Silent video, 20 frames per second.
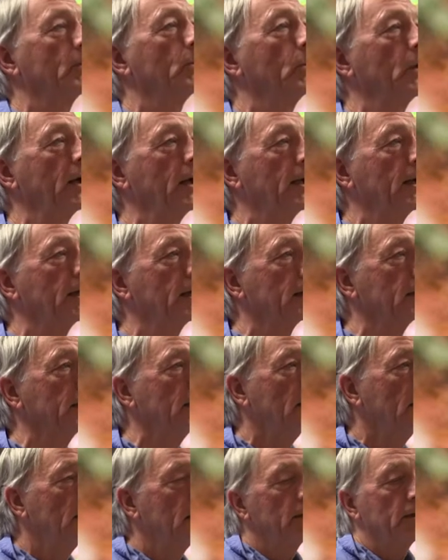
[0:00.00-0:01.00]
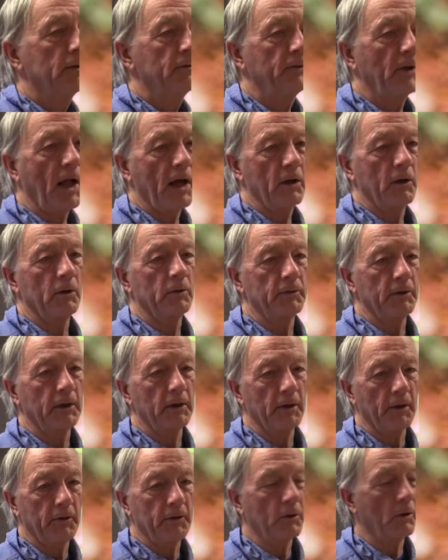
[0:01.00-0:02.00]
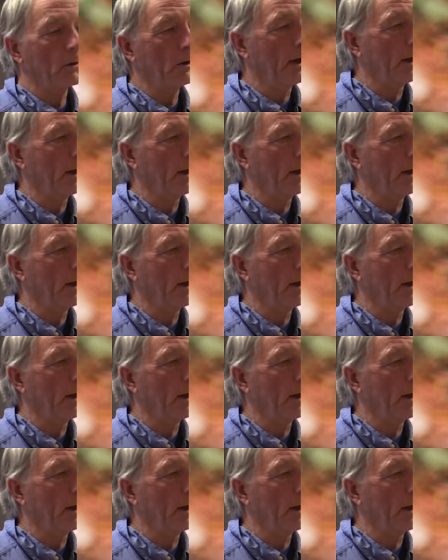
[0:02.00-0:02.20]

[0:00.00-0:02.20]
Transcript: the wing and fly over and throw